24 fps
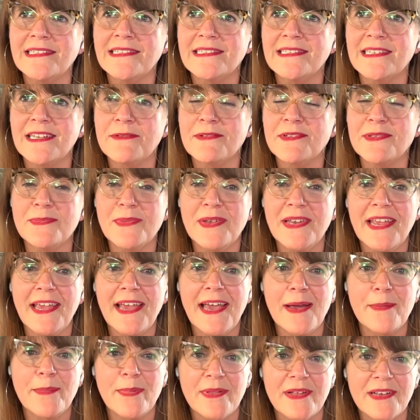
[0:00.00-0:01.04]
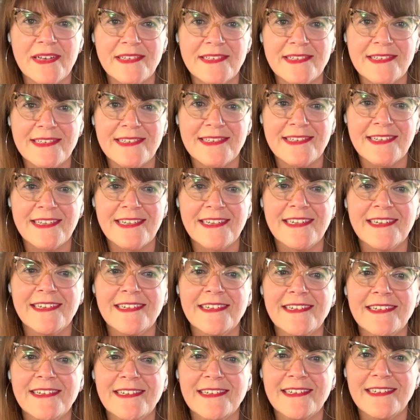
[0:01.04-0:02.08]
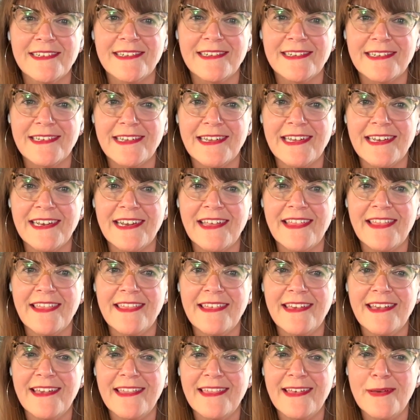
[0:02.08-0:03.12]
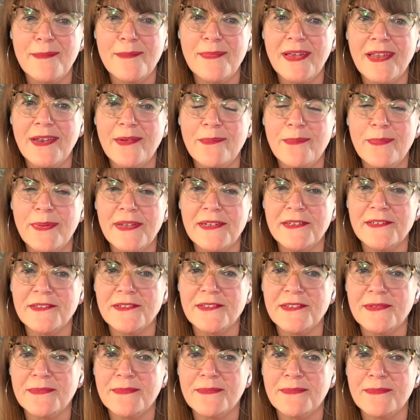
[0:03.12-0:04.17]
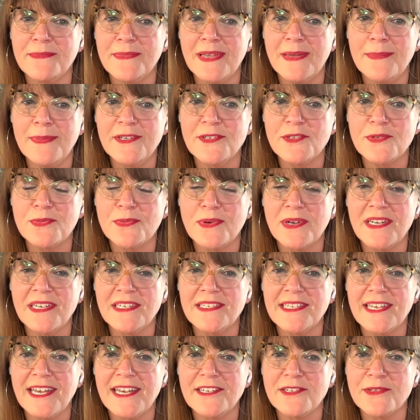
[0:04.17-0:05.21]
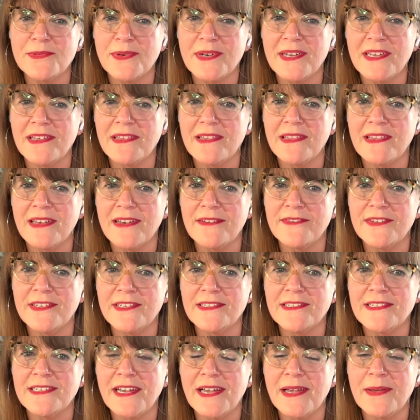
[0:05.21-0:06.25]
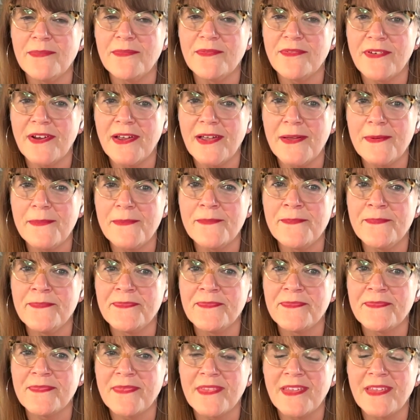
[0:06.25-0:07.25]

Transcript: It was Minneapolis. And I think that might have been maybe 2010, 2011 time frame.